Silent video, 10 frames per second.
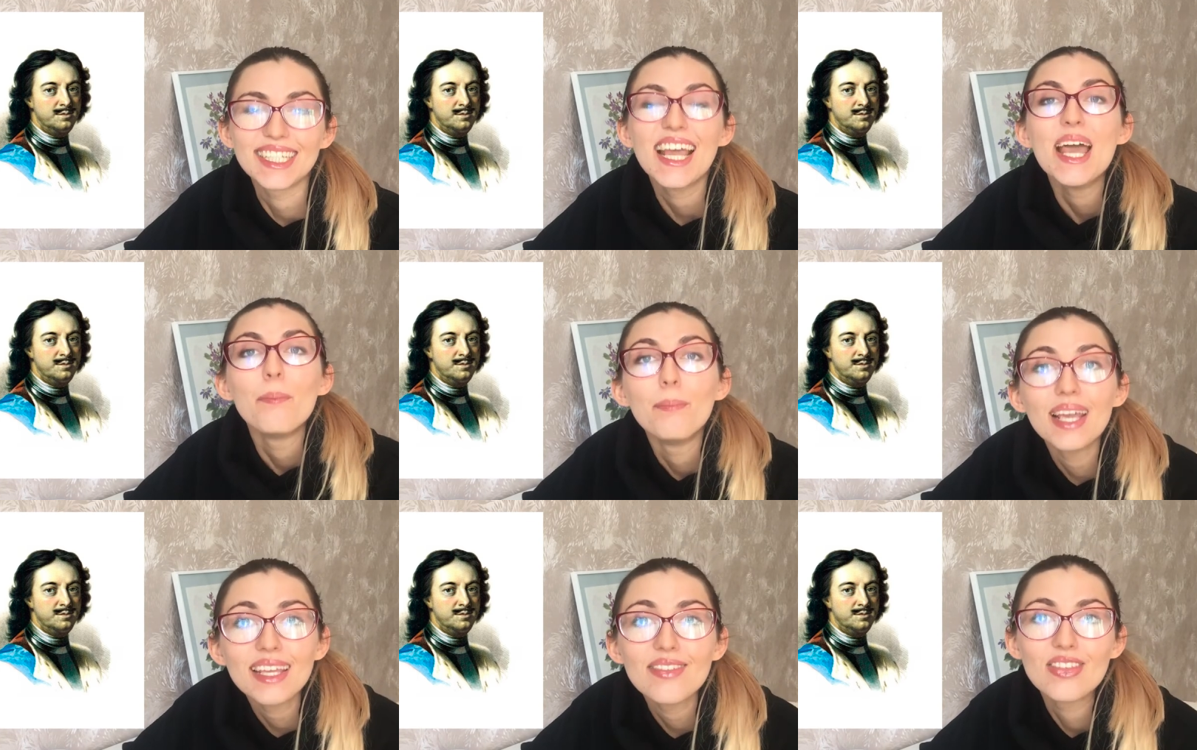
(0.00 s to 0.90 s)
Speaker 1: it,
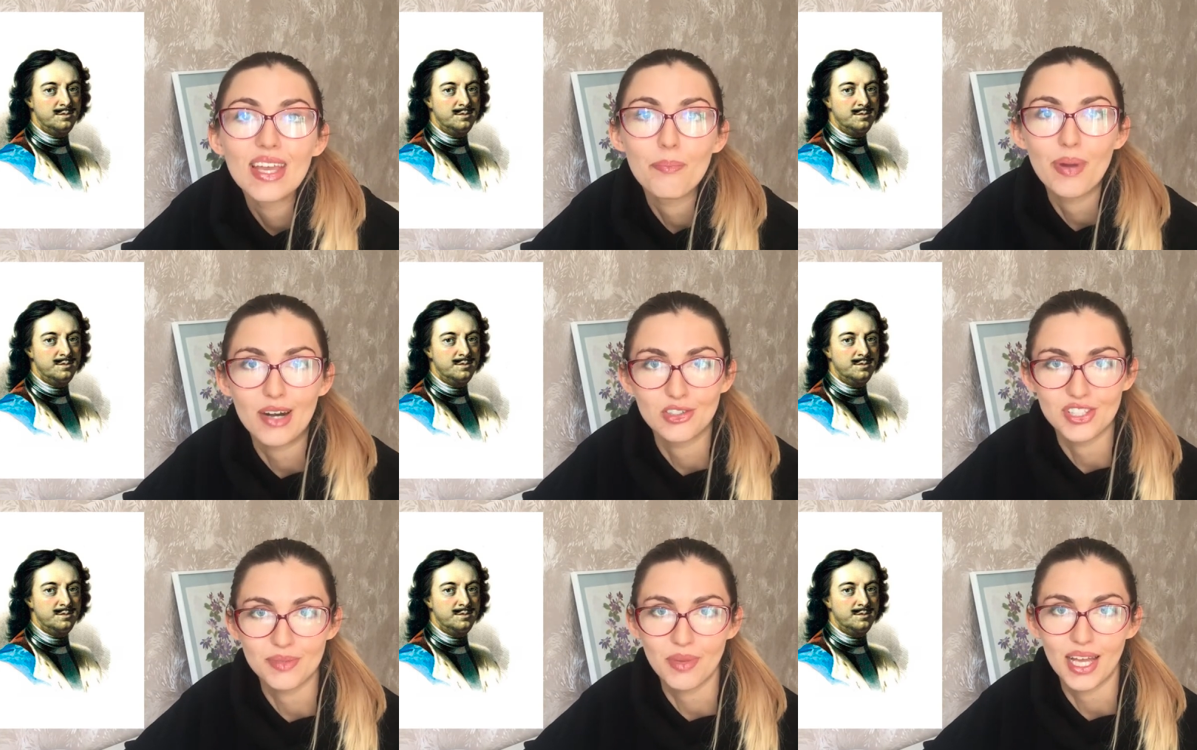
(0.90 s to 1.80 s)
making their
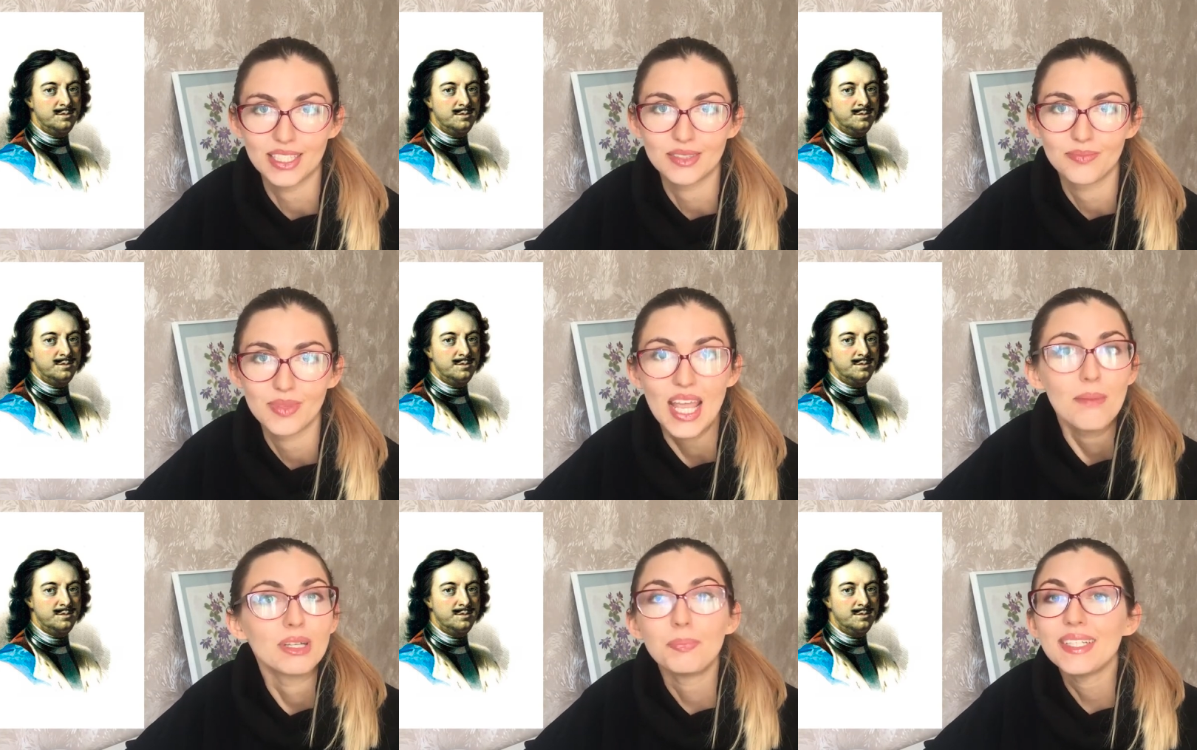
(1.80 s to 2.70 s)
parents mad.
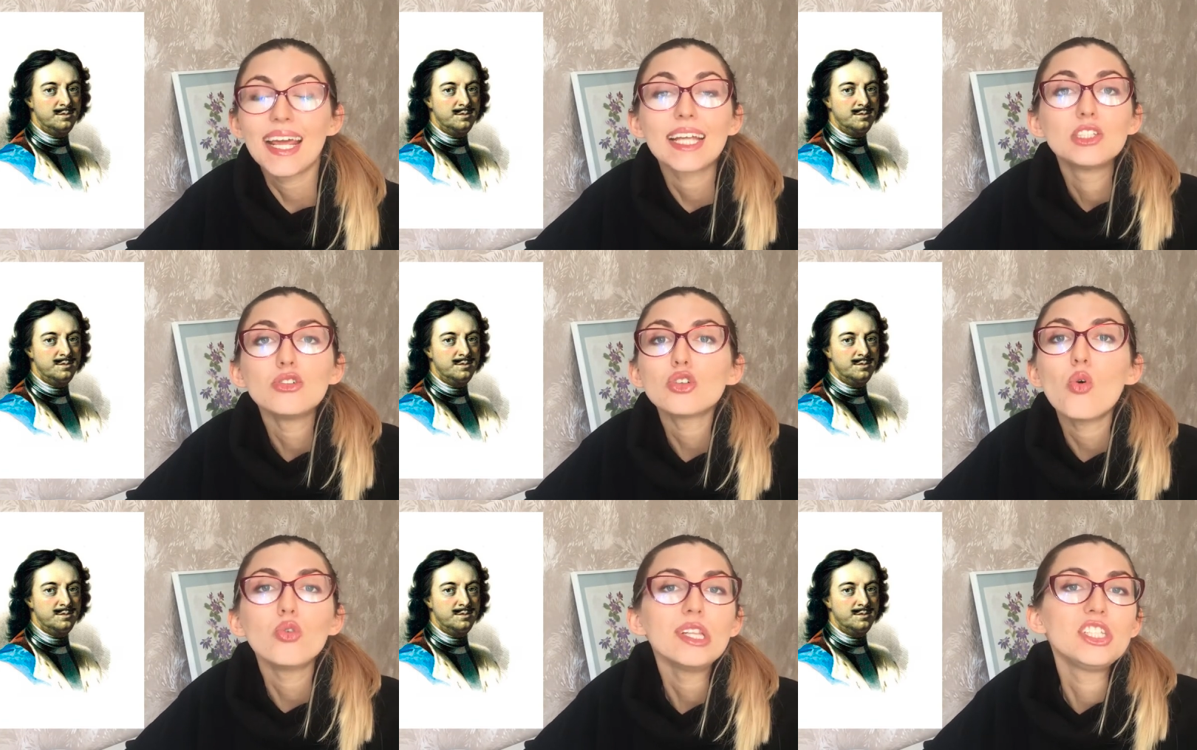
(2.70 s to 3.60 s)
But Peter had
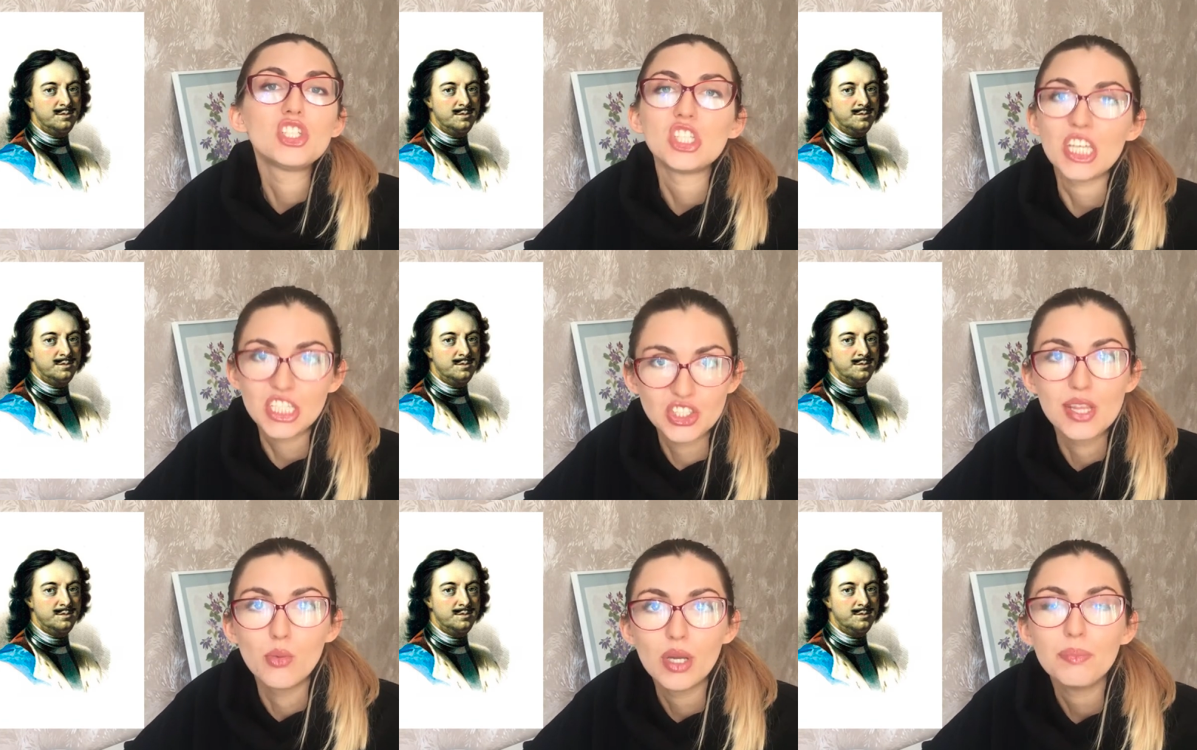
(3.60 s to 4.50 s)
not only
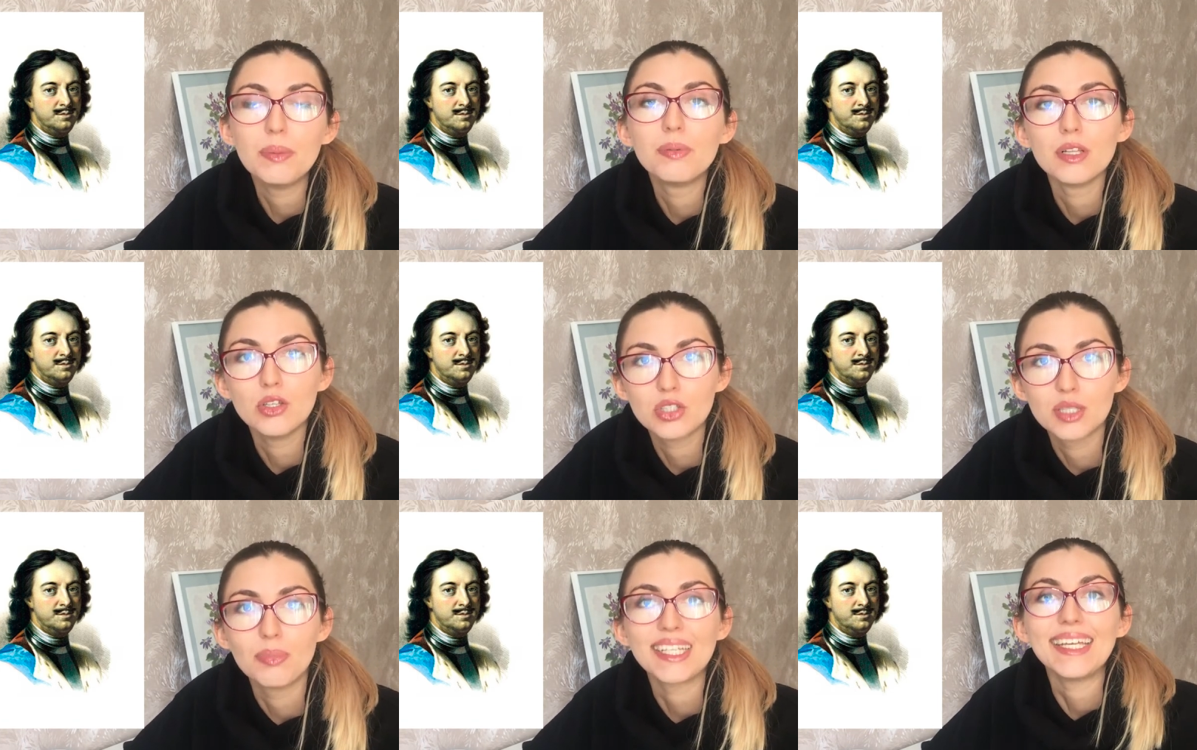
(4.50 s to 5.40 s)
changed the way people
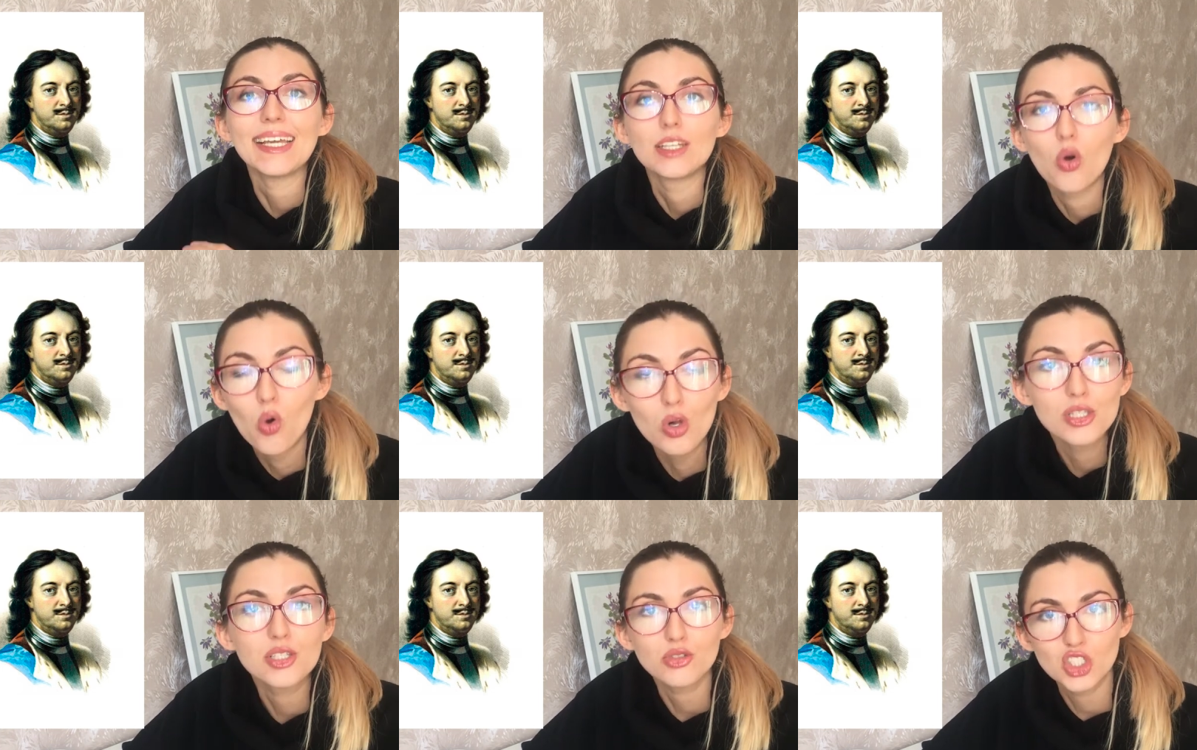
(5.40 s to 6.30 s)
looked, but he had
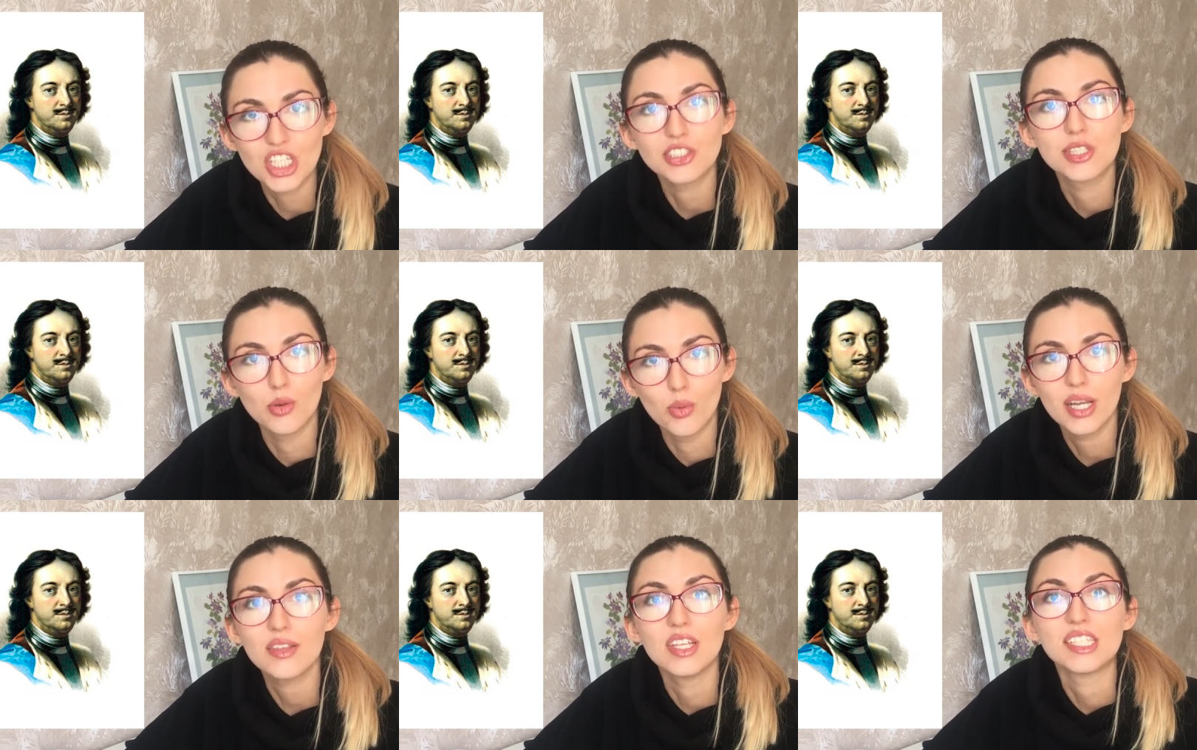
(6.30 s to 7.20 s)
also changed the
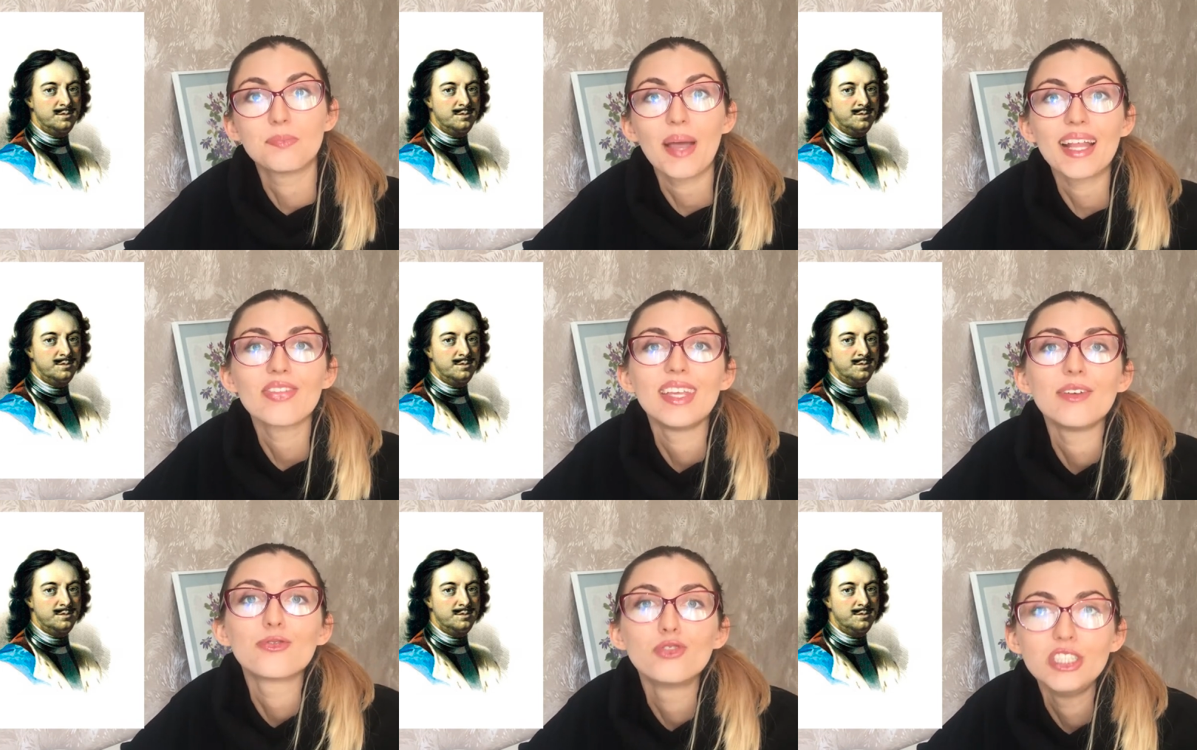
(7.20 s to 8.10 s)
way they spent
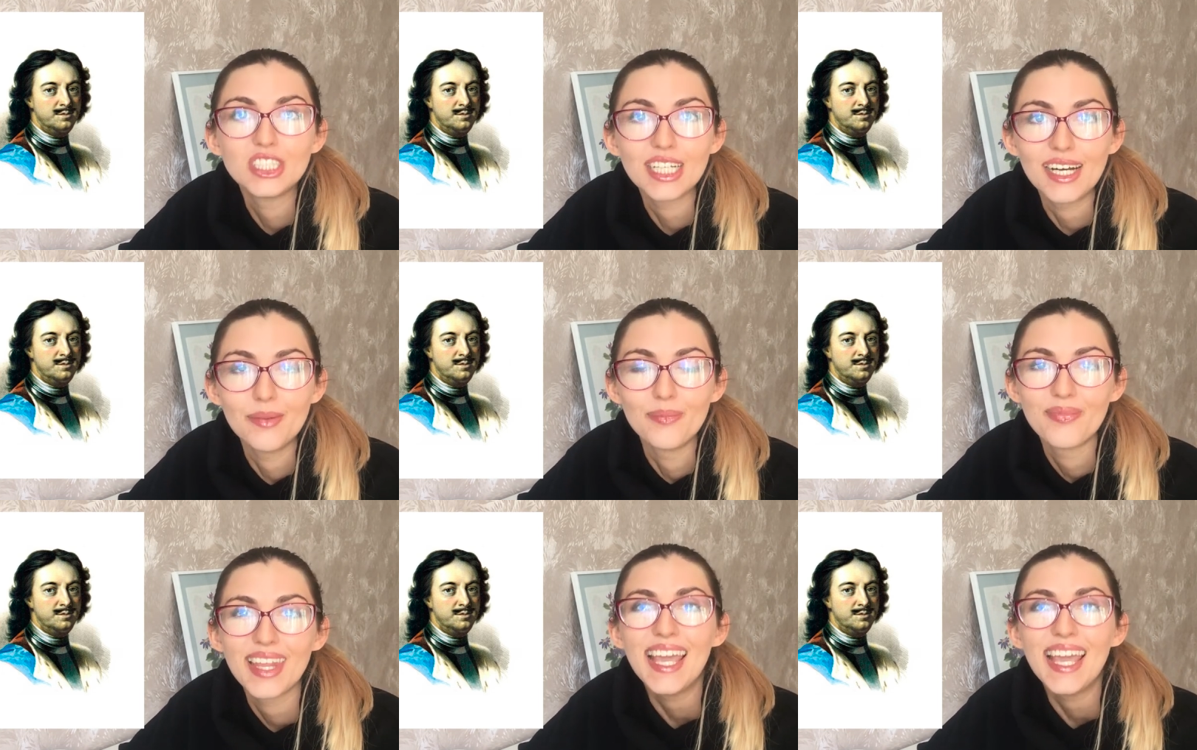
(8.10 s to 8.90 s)
their free time.